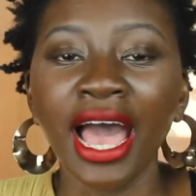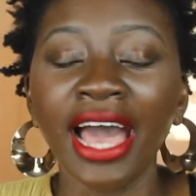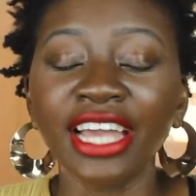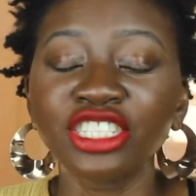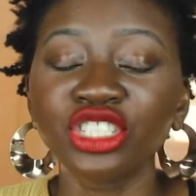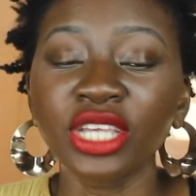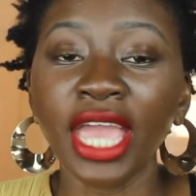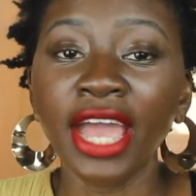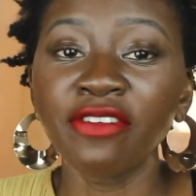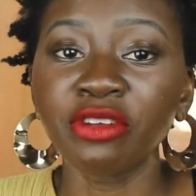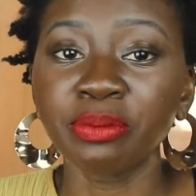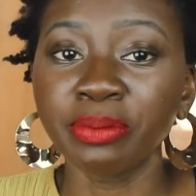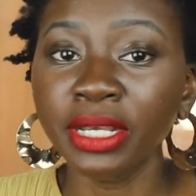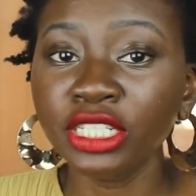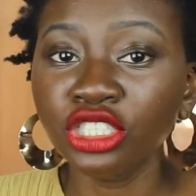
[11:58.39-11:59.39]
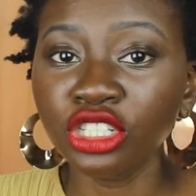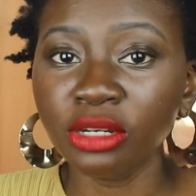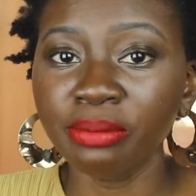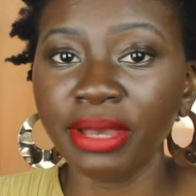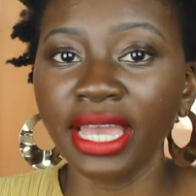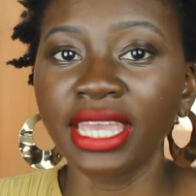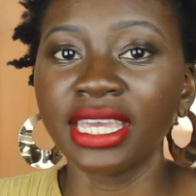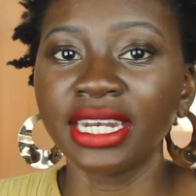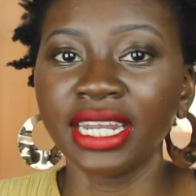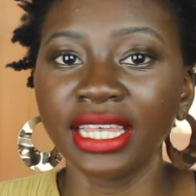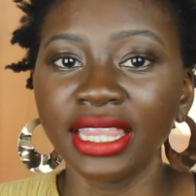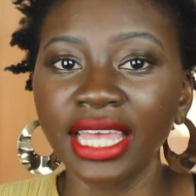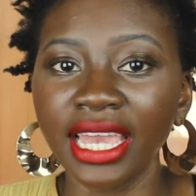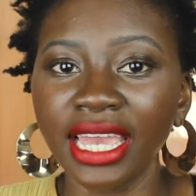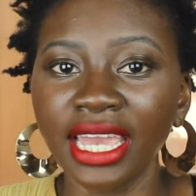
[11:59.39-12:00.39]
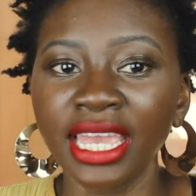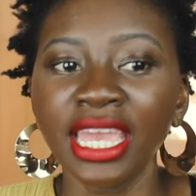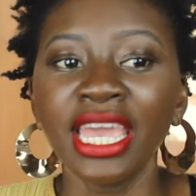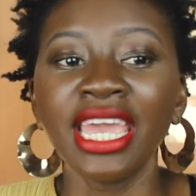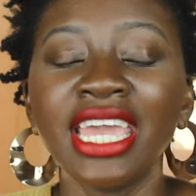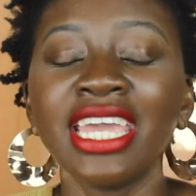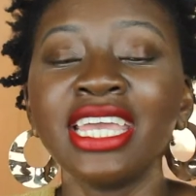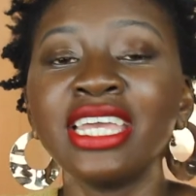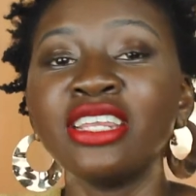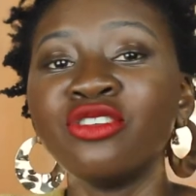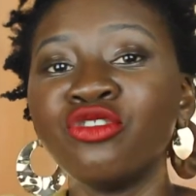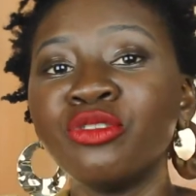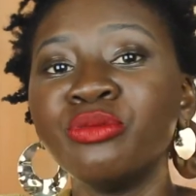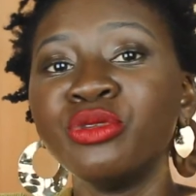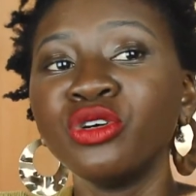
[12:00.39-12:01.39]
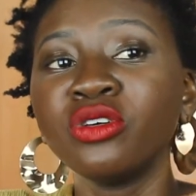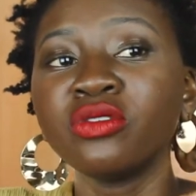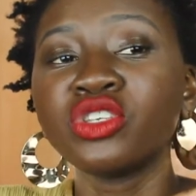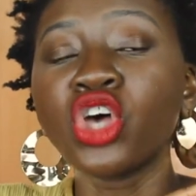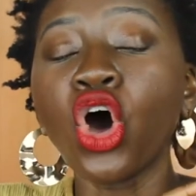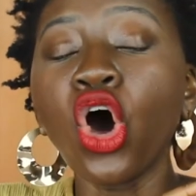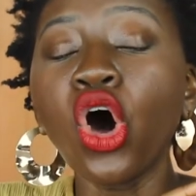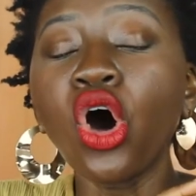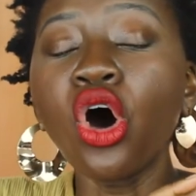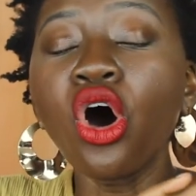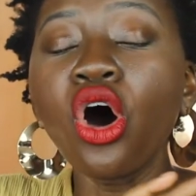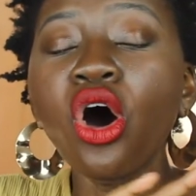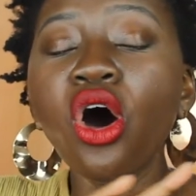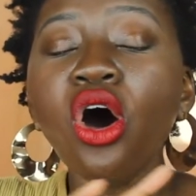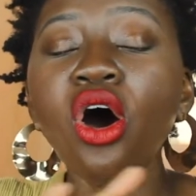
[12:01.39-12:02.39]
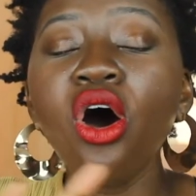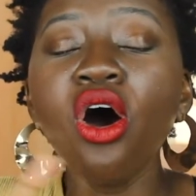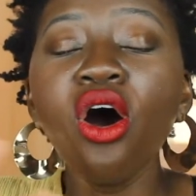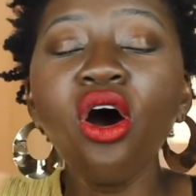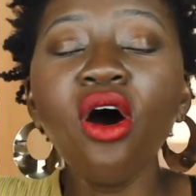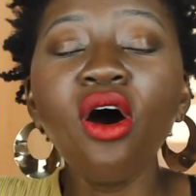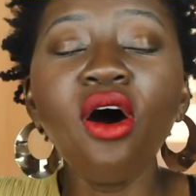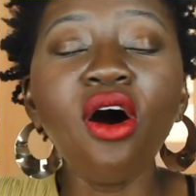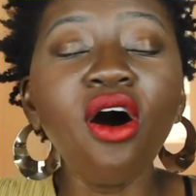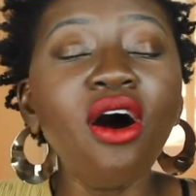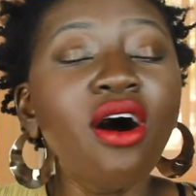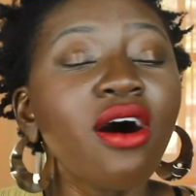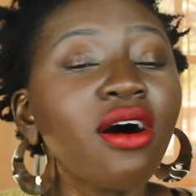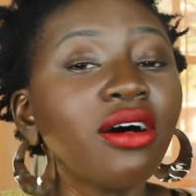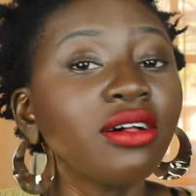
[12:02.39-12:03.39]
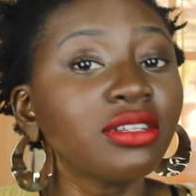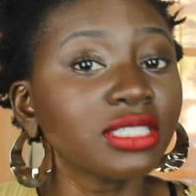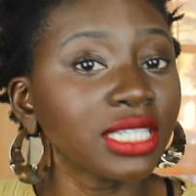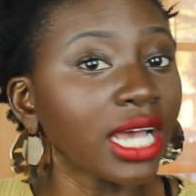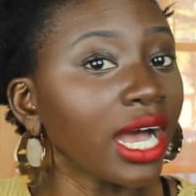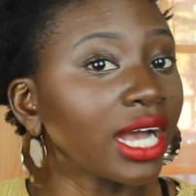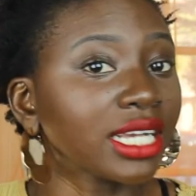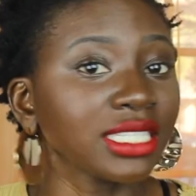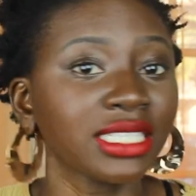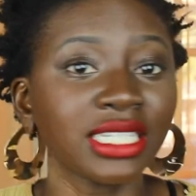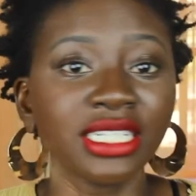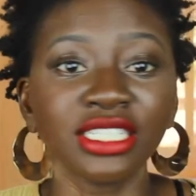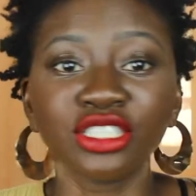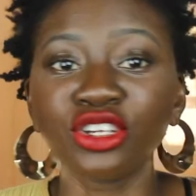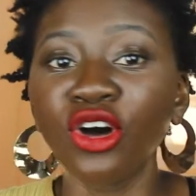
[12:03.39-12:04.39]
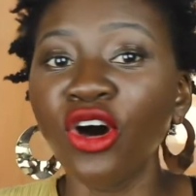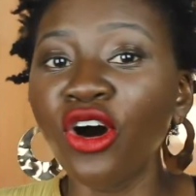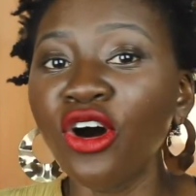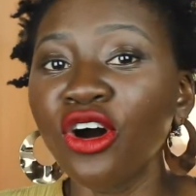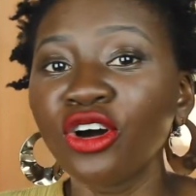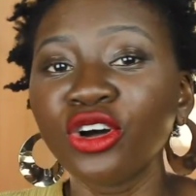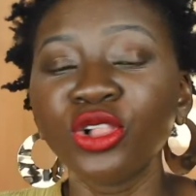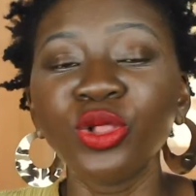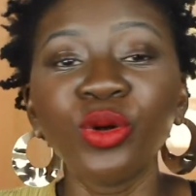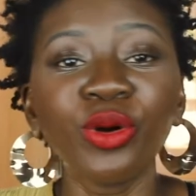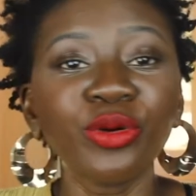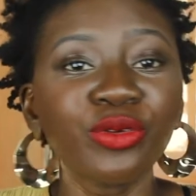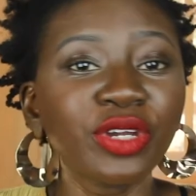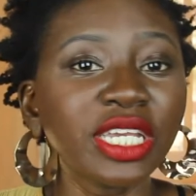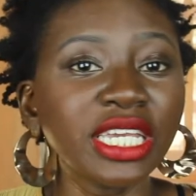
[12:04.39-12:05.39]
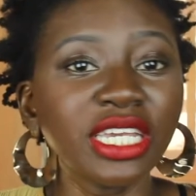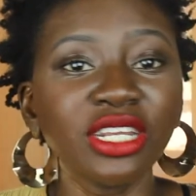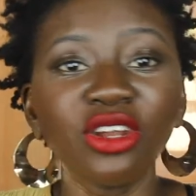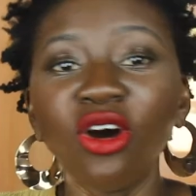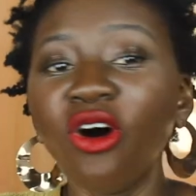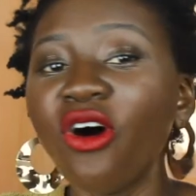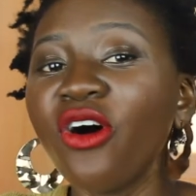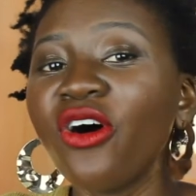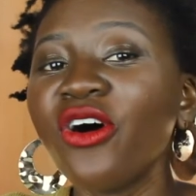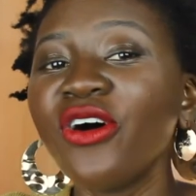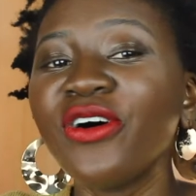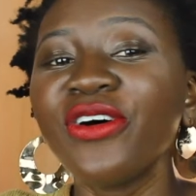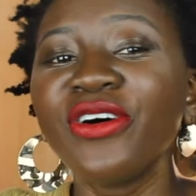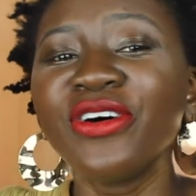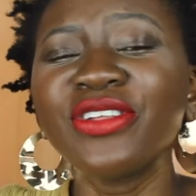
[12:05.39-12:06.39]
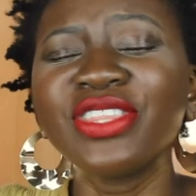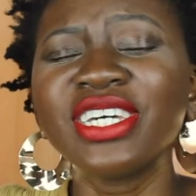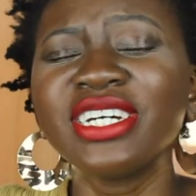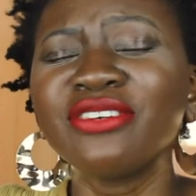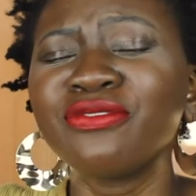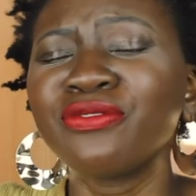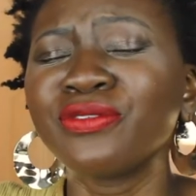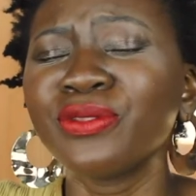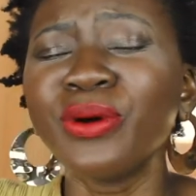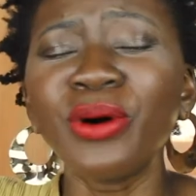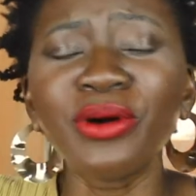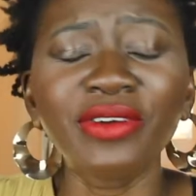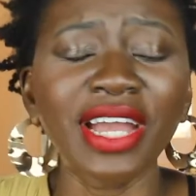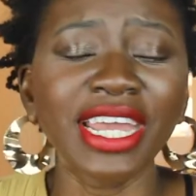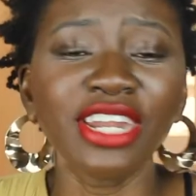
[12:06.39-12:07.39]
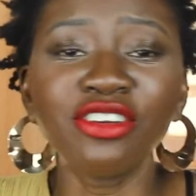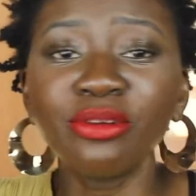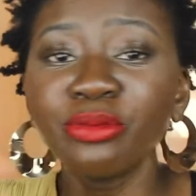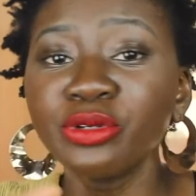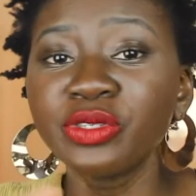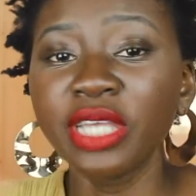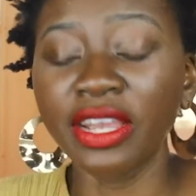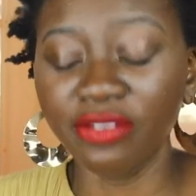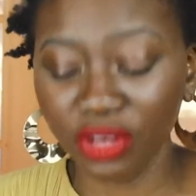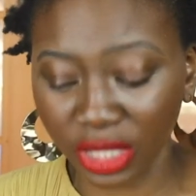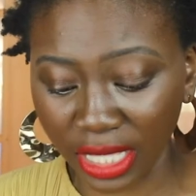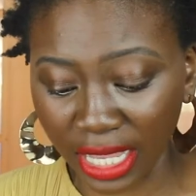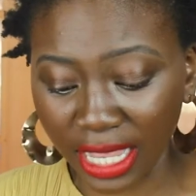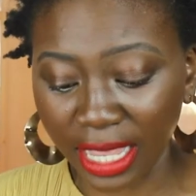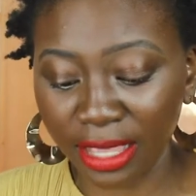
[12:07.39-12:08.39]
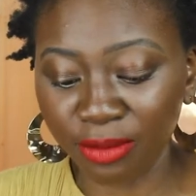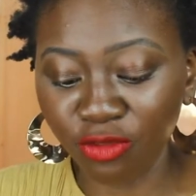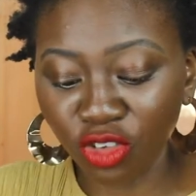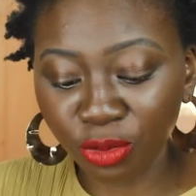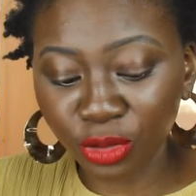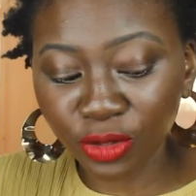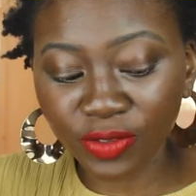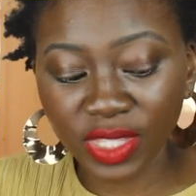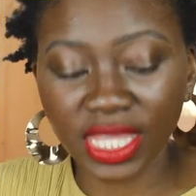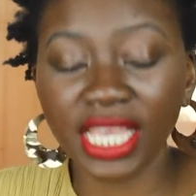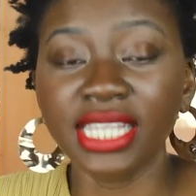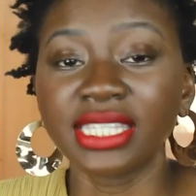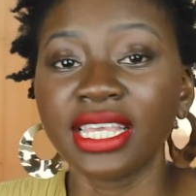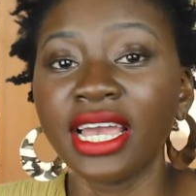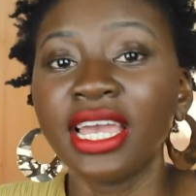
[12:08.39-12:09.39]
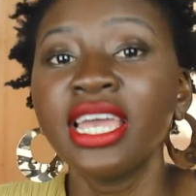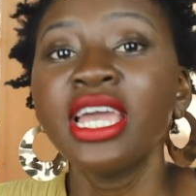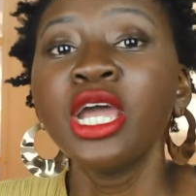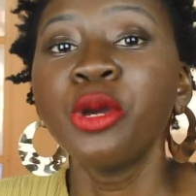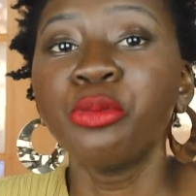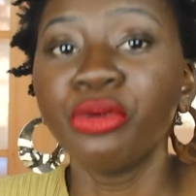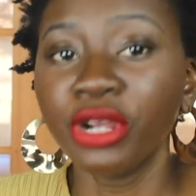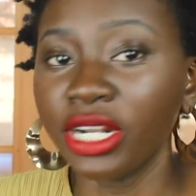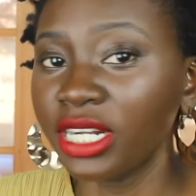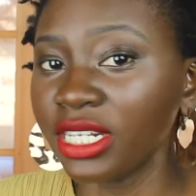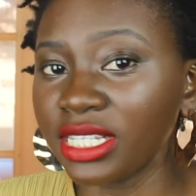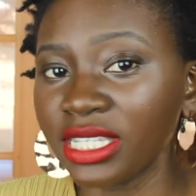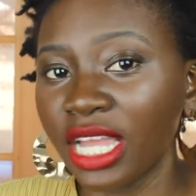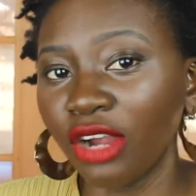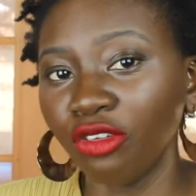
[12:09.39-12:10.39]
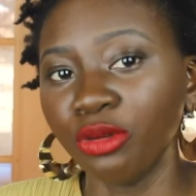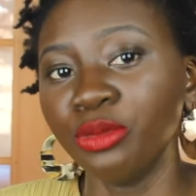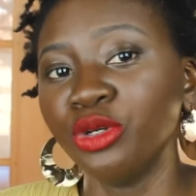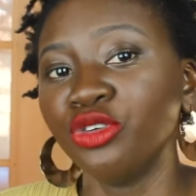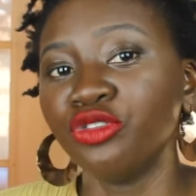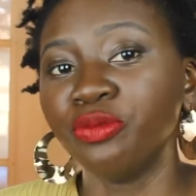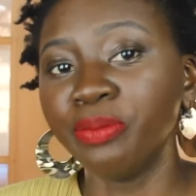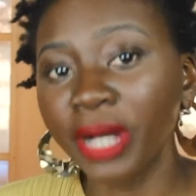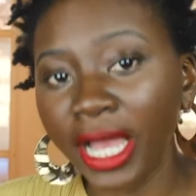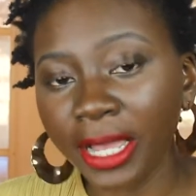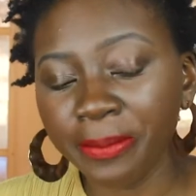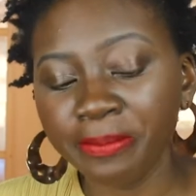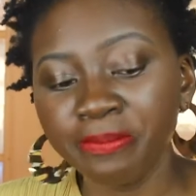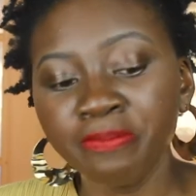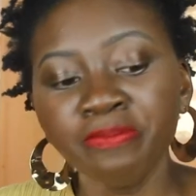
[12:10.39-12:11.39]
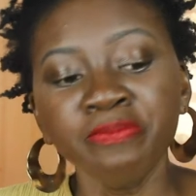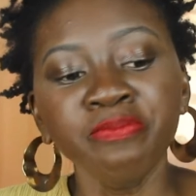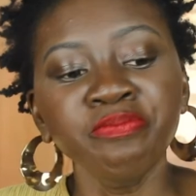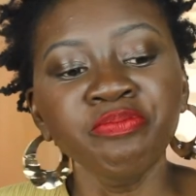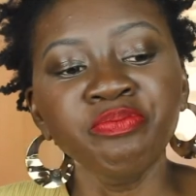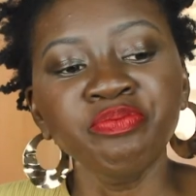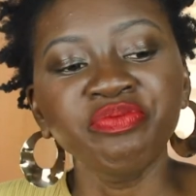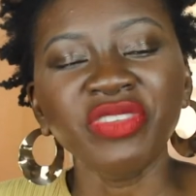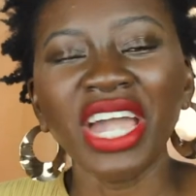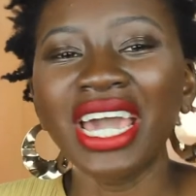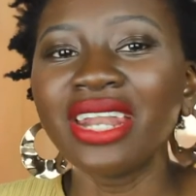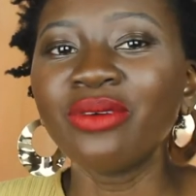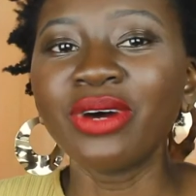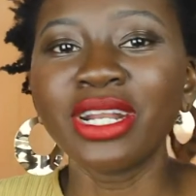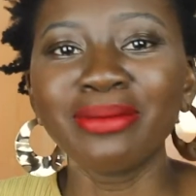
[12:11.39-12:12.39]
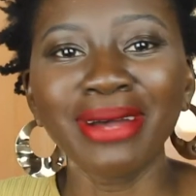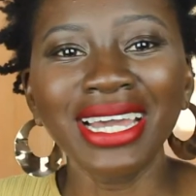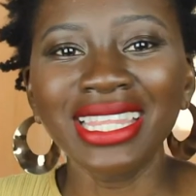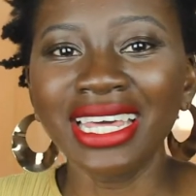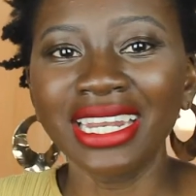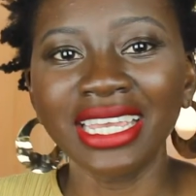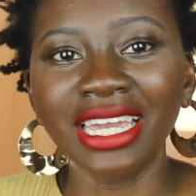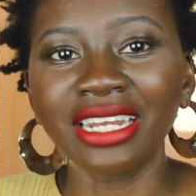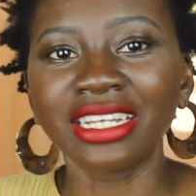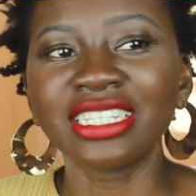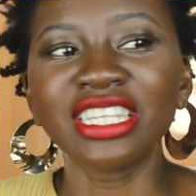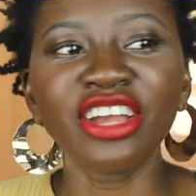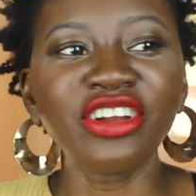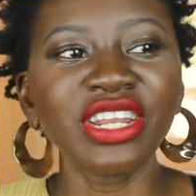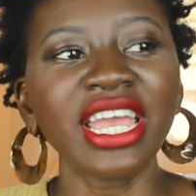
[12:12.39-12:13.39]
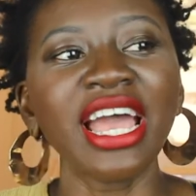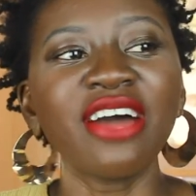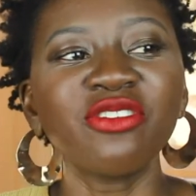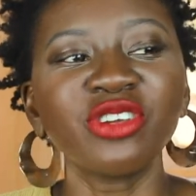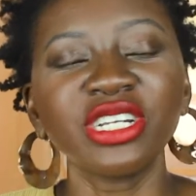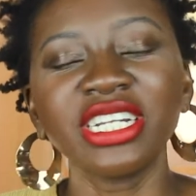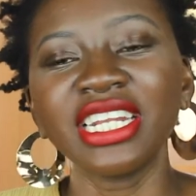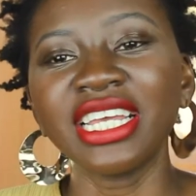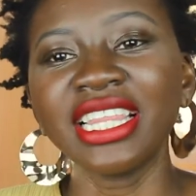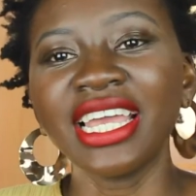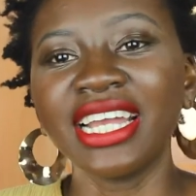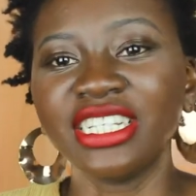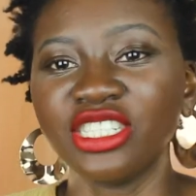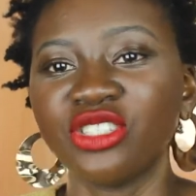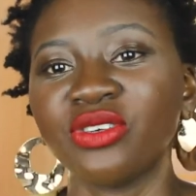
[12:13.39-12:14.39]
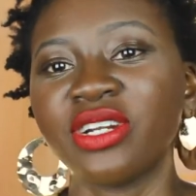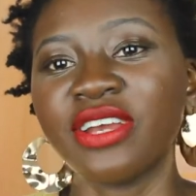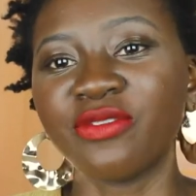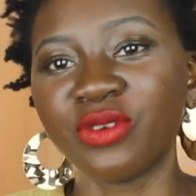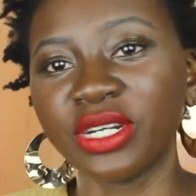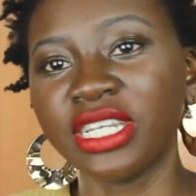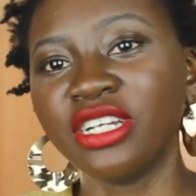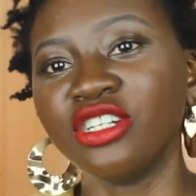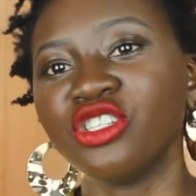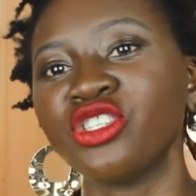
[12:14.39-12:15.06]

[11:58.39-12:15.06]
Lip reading: I actually have a picture back in LA. It removes all toxins, all chlorine, all the fluoride. It removes everything. It removes things that Brita does not remove. But I didn't want to buy that again because I already have one in LA. I just don't have one here.